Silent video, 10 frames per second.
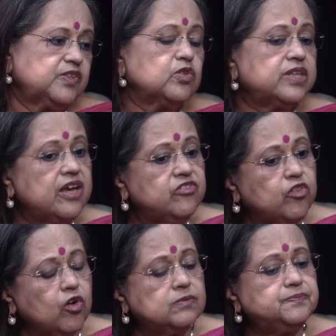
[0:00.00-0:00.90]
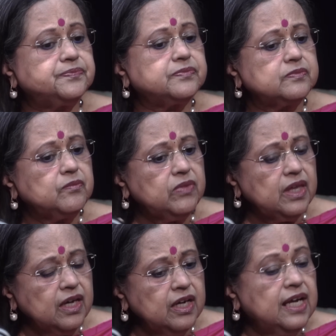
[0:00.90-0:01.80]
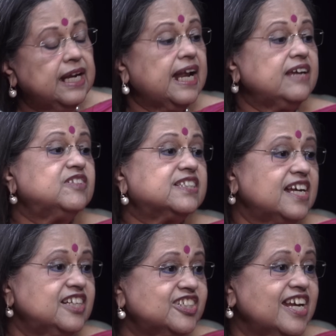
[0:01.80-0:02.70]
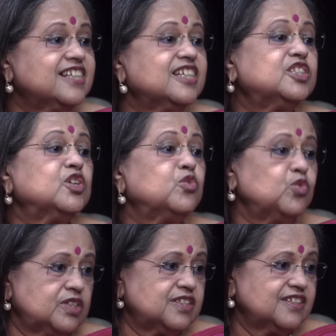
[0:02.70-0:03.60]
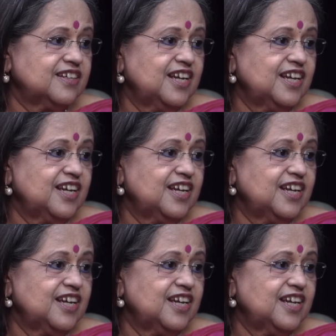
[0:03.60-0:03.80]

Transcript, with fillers: So therefore, lifestyle change is the root.